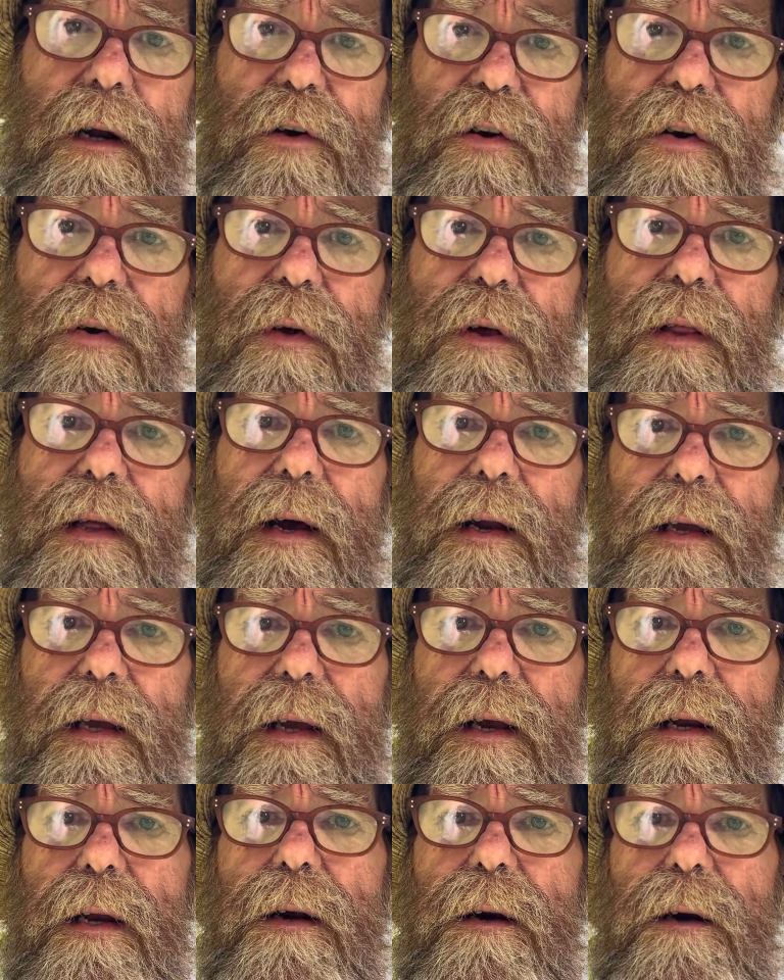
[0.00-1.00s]
show you that
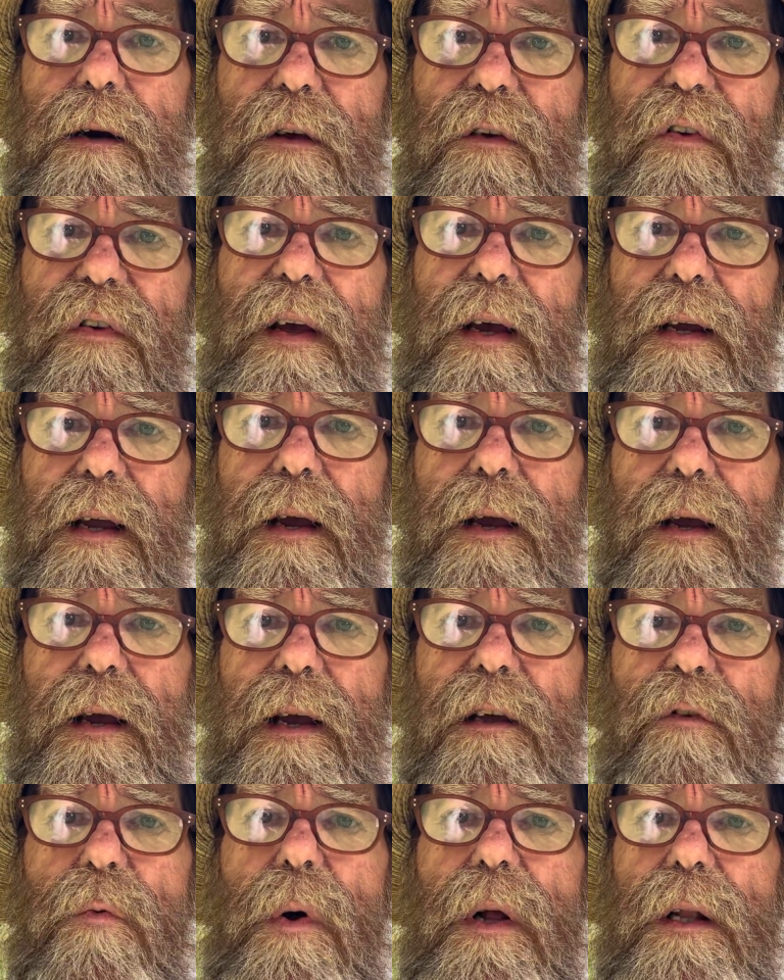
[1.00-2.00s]
again here in a second,
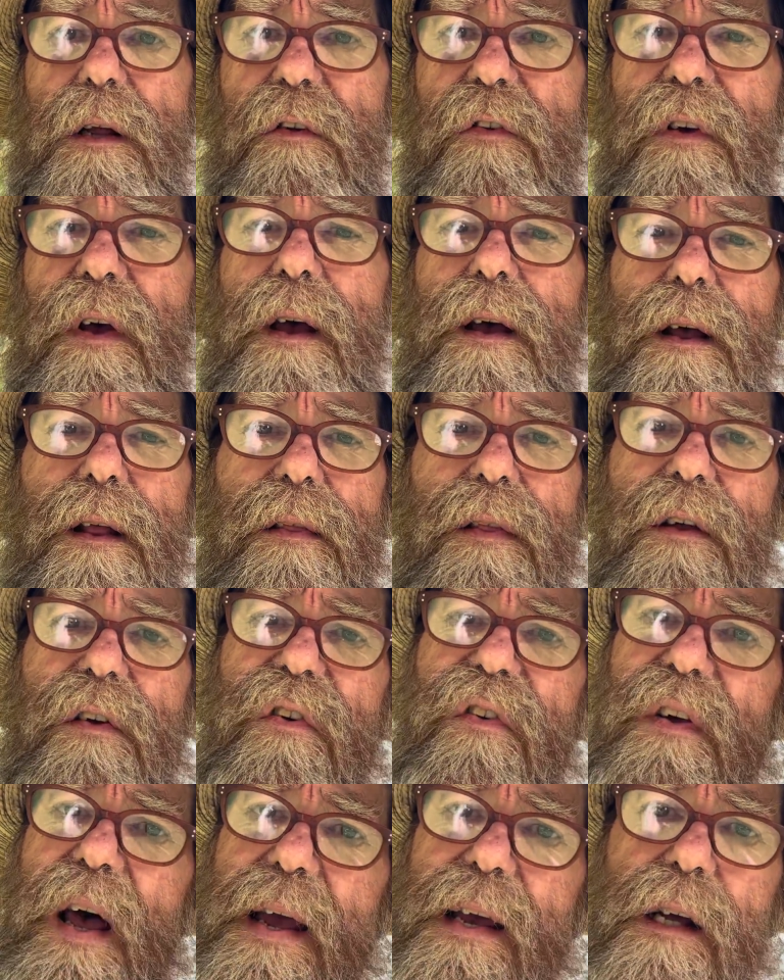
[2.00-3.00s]
as well as the
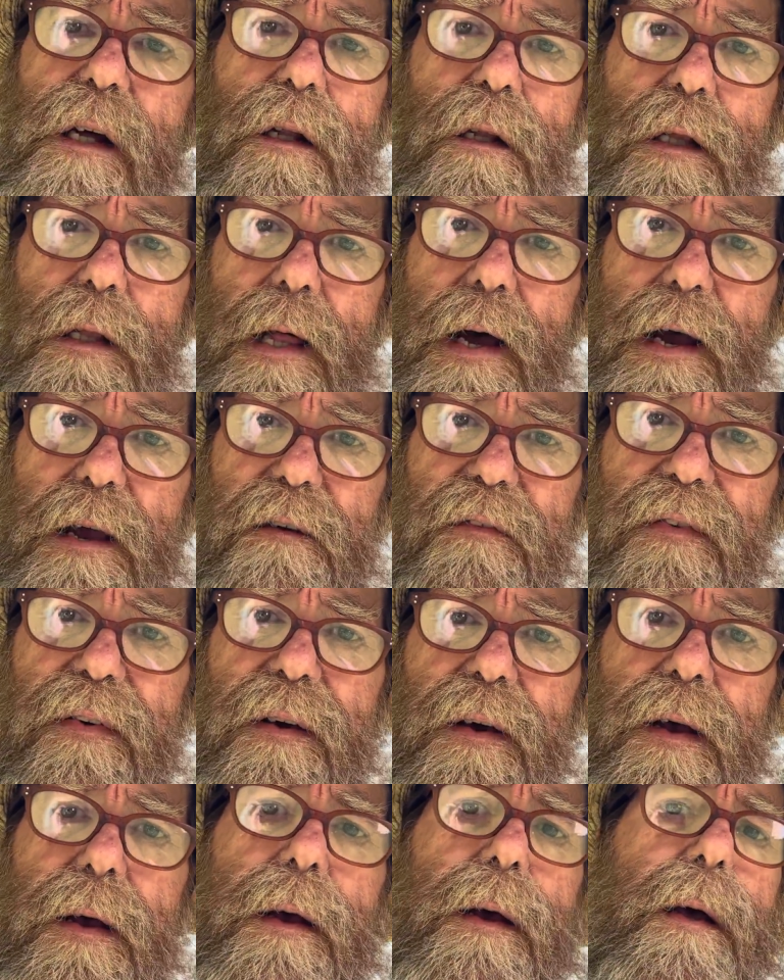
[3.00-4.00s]
cycle life.